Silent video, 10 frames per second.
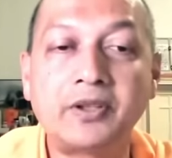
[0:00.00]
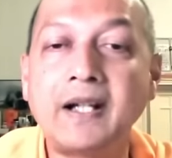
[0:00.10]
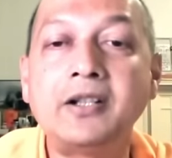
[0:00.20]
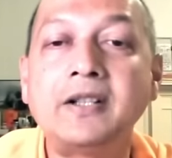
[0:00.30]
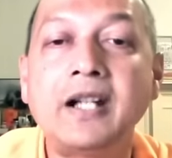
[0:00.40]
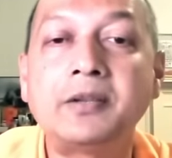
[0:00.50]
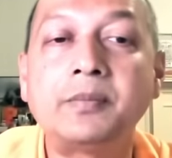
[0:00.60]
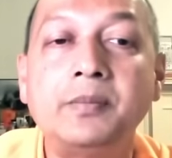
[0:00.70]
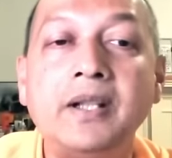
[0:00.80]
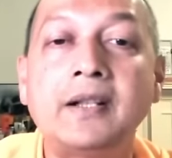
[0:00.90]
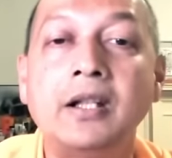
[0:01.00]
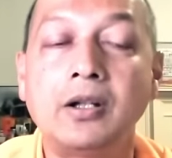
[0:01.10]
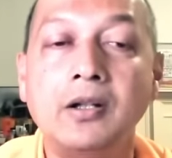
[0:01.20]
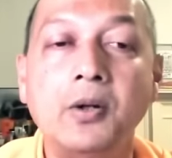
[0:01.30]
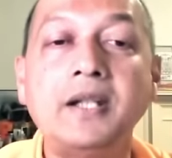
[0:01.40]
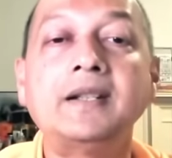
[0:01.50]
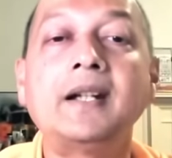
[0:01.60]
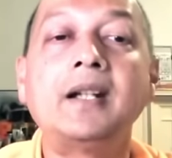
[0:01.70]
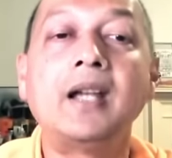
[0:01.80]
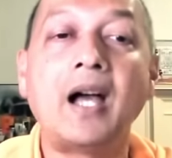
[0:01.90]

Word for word: Standing on the Atman means knowing that